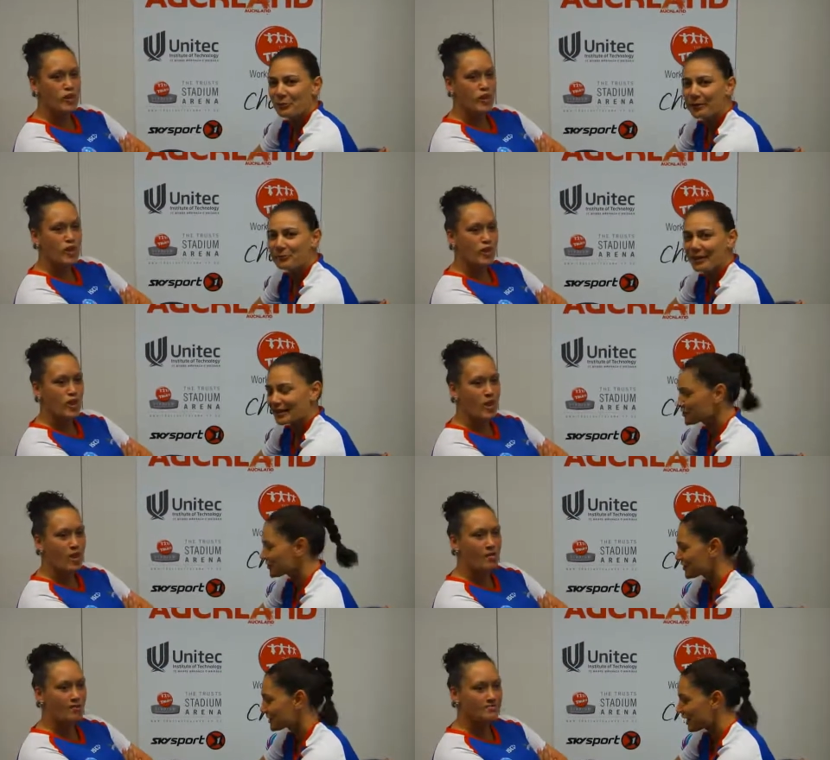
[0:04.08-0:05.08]
Speaker 1: way back, as
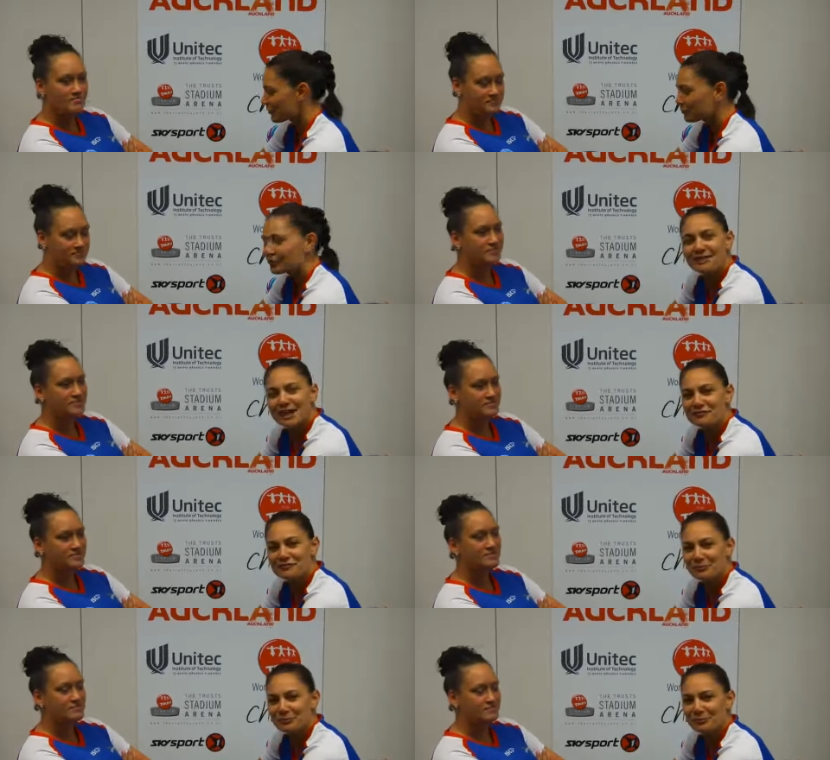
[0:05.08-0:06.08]
you can tell, we're pretty
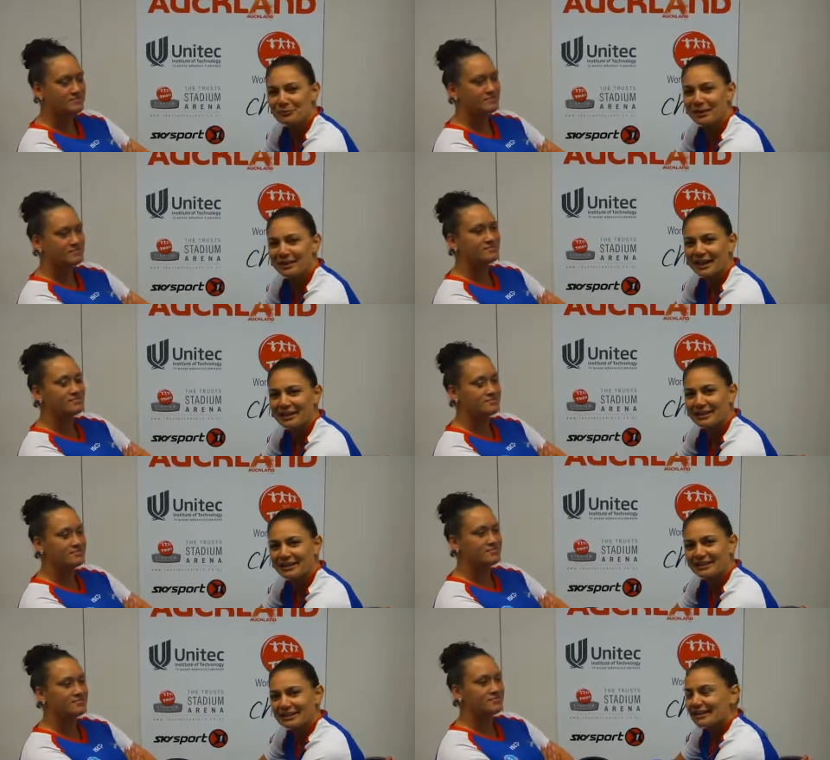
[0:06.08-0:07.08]
comfortable with one another.
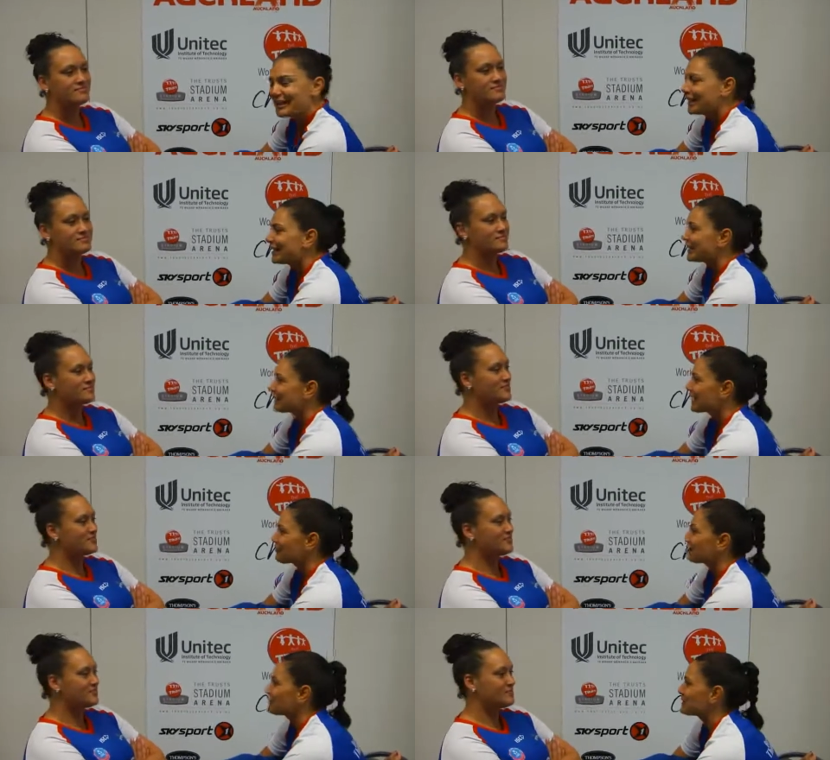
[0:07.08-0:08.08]

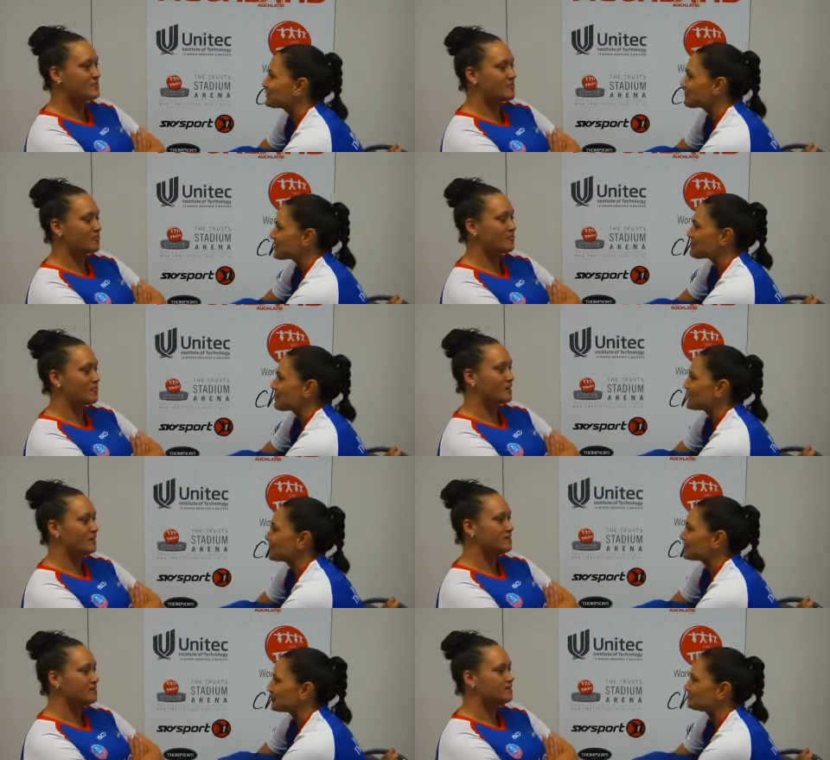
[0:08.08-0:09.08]
Cathrine, when did you start playing
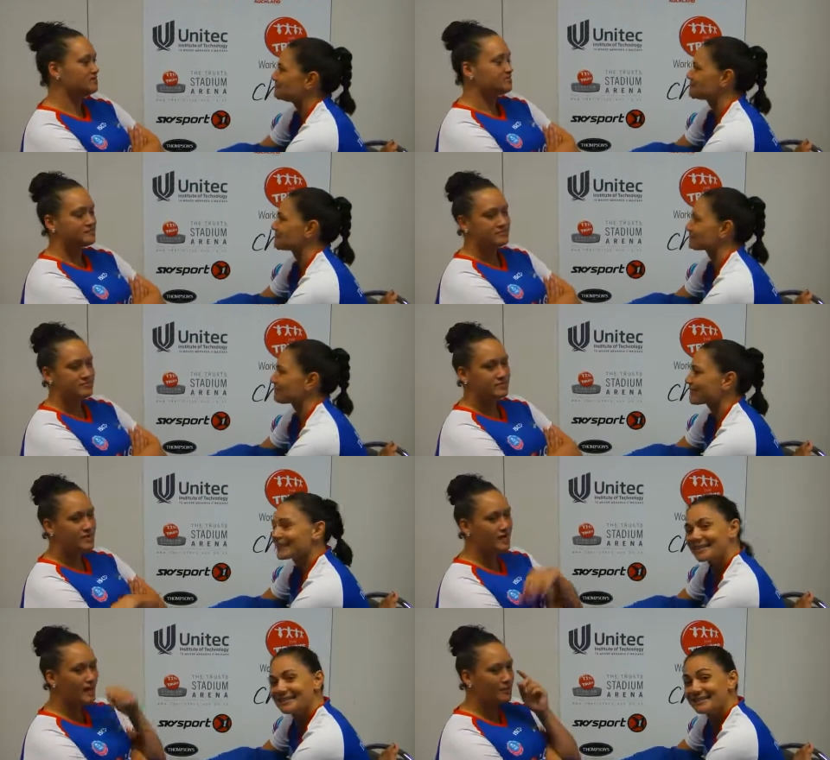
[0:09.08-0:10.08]
netball?
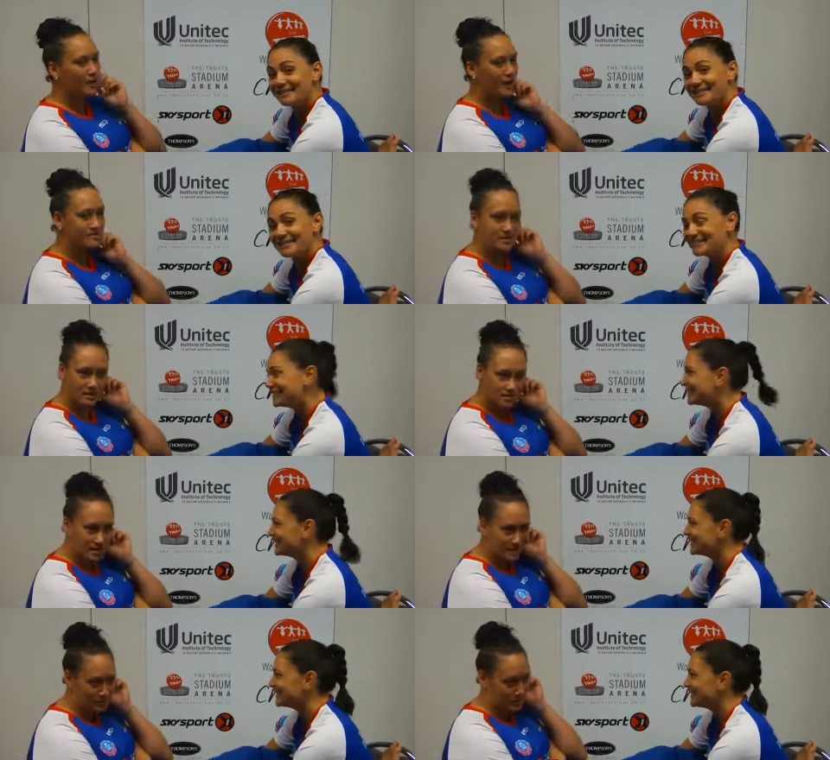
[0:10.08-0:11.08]
Speaker 2: Um, I started
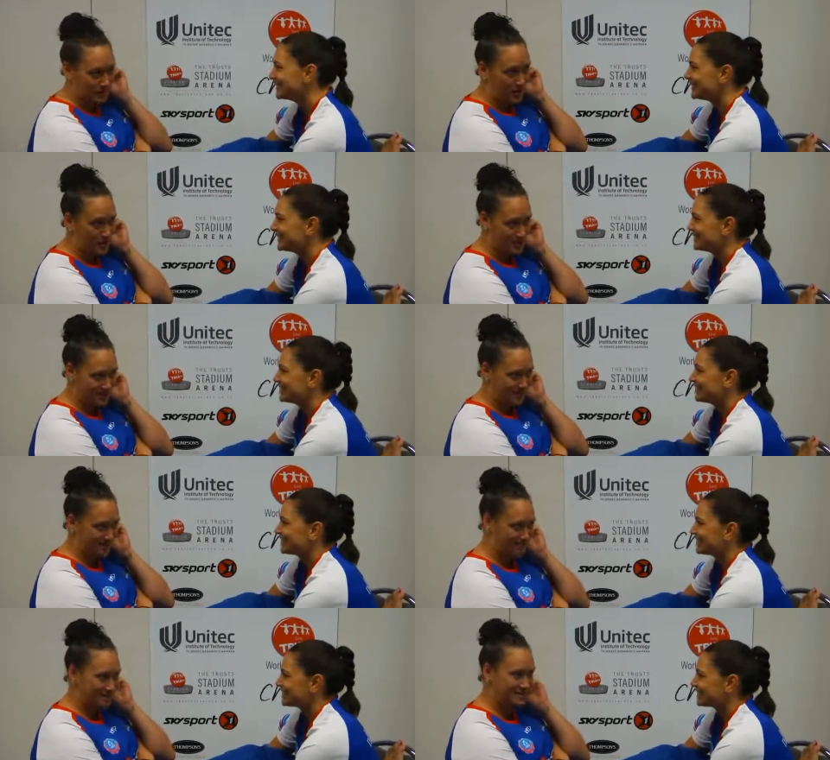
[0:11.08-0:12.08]
playing netball when I was
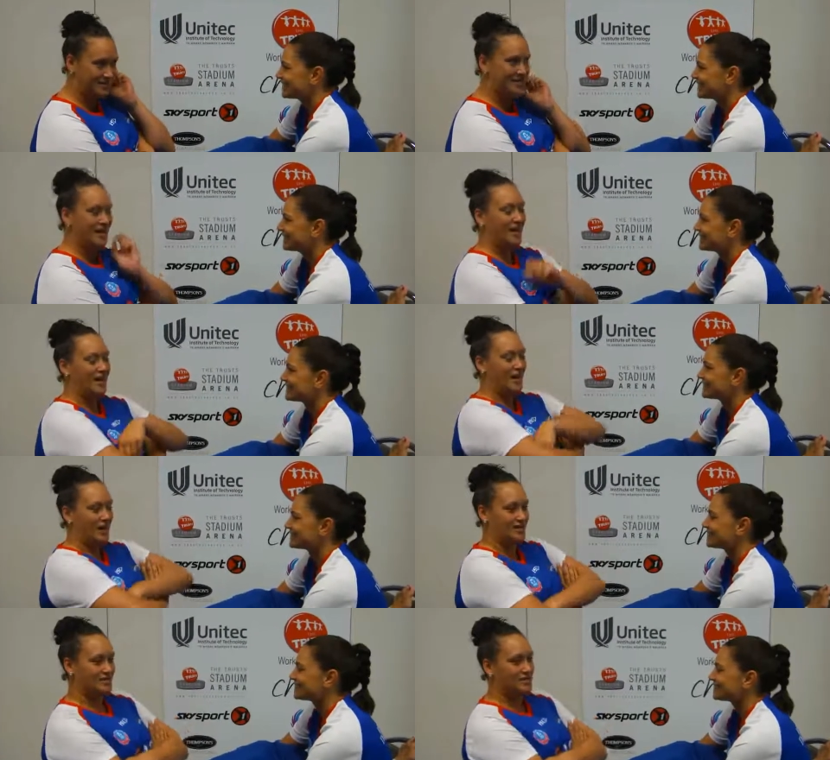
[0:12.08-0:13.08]
11.
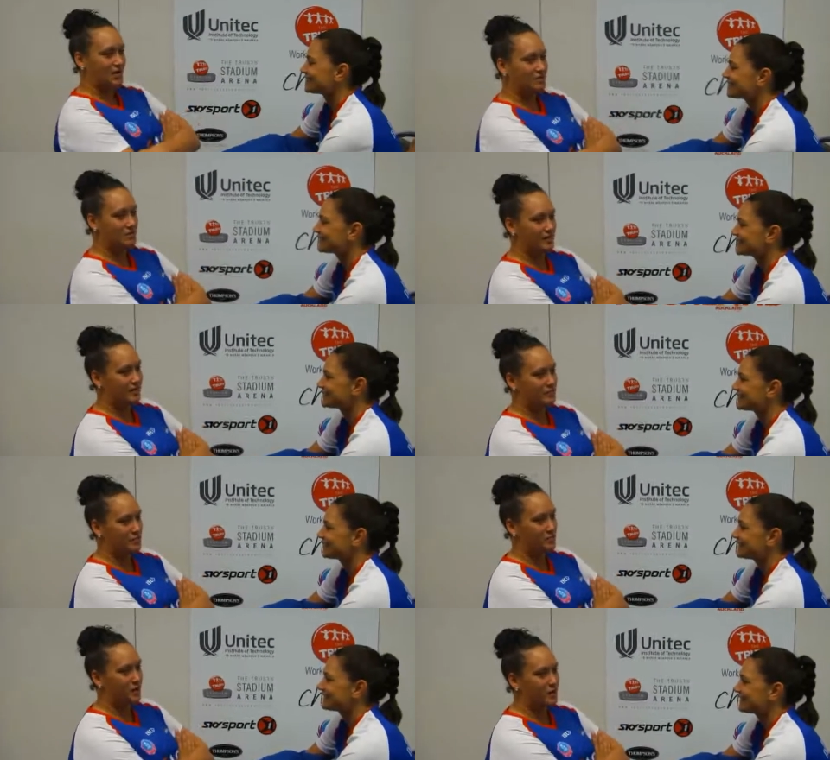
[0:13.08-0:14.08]
I didn't like playing
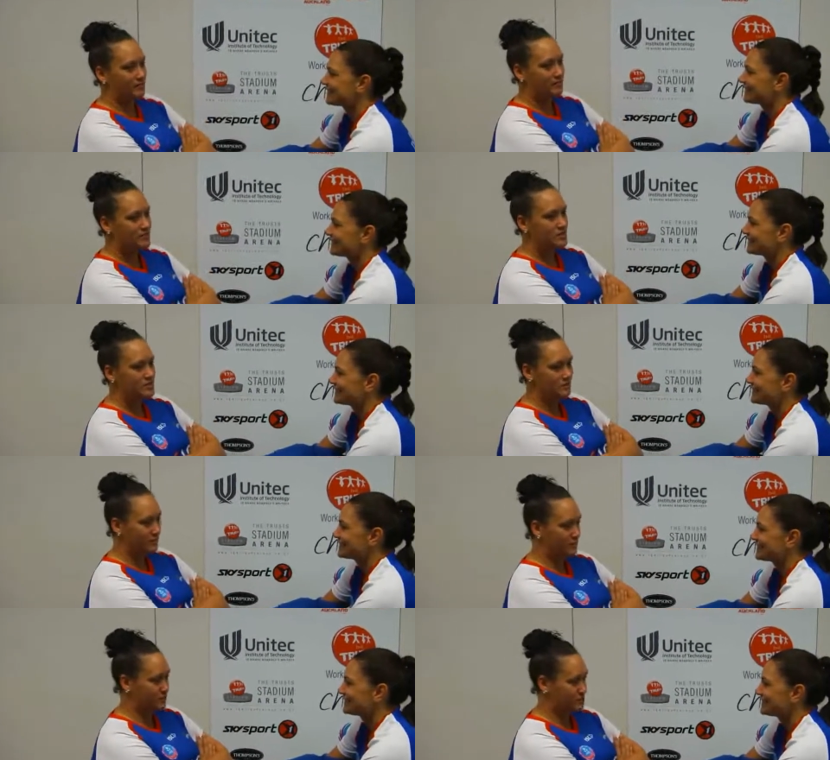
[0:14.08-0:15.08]
netball, but um, somebody
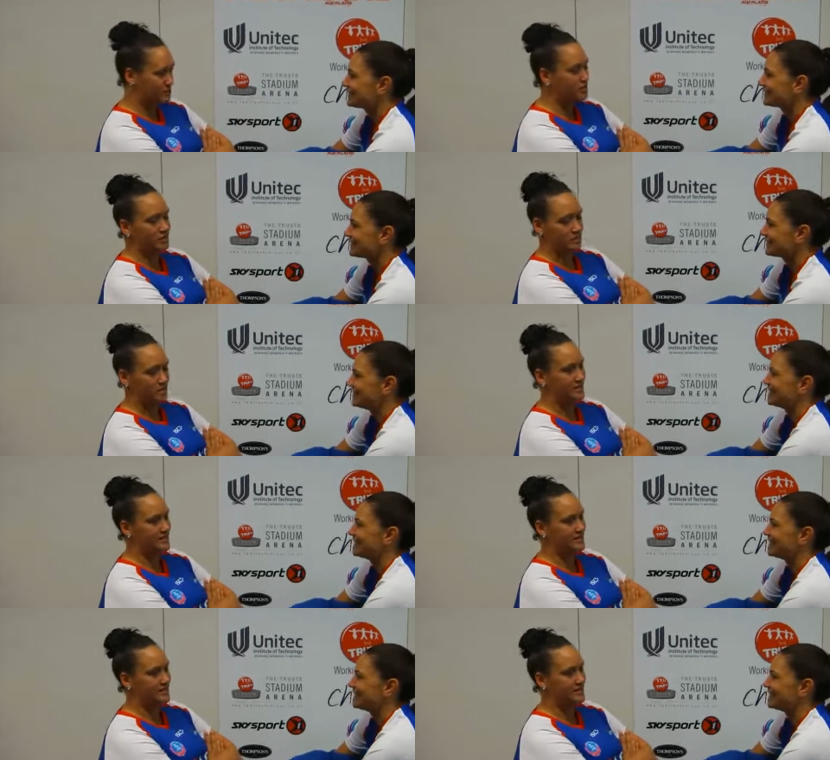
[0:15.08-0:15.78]
forced me to, and I'm glad they